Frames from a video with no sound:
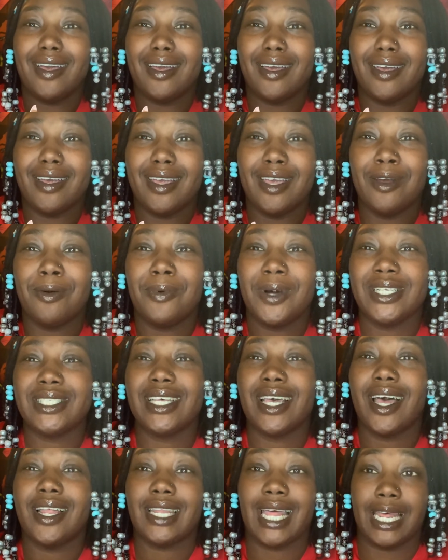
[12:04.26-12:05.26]
It
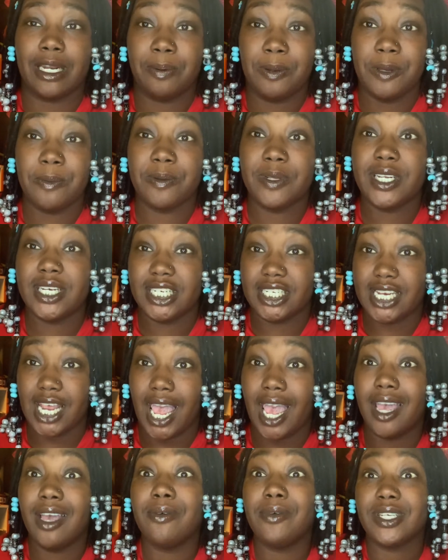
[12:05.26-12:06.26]
wasn't a lot of people in the
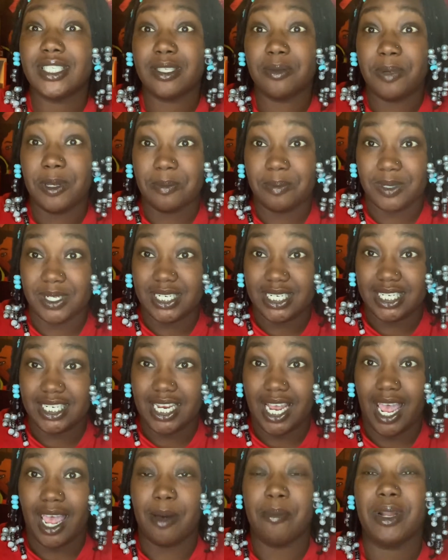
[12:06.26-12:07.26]
chat. It was some people in the
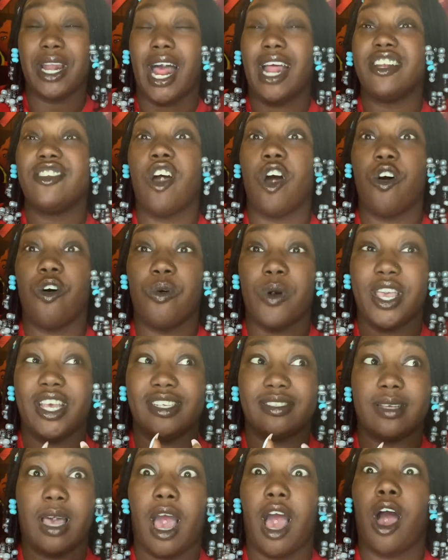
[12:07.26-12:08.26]
chat, but I know
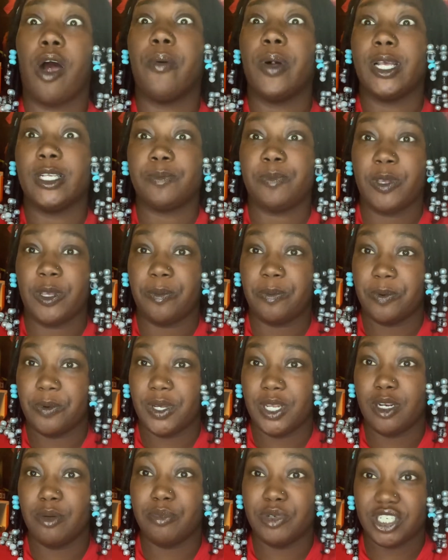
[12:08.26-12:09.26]
it's always people
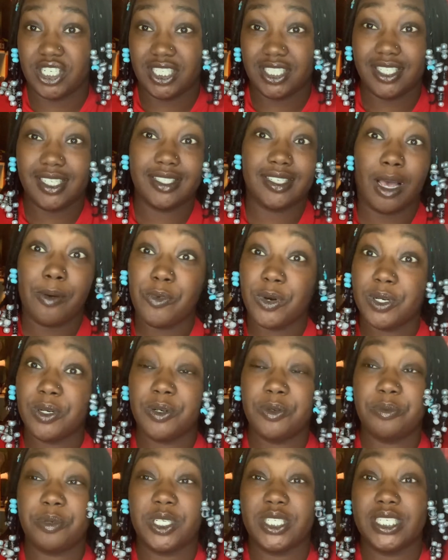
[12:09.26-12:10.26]
in the bushes, because I'm one of
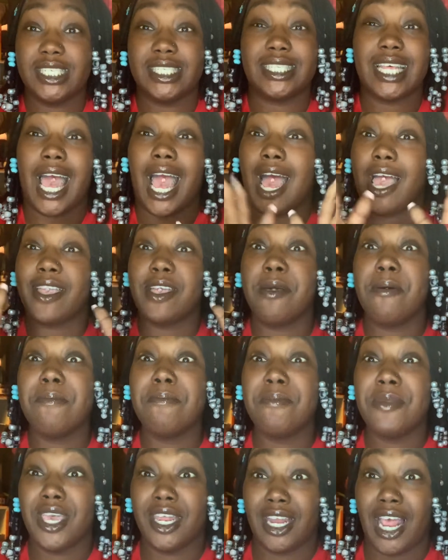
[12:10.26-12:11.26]
them people. Listen, I
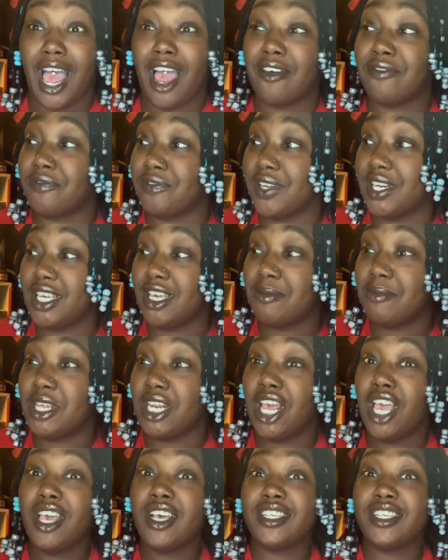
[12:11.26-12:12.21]
admit it. I freely admit it.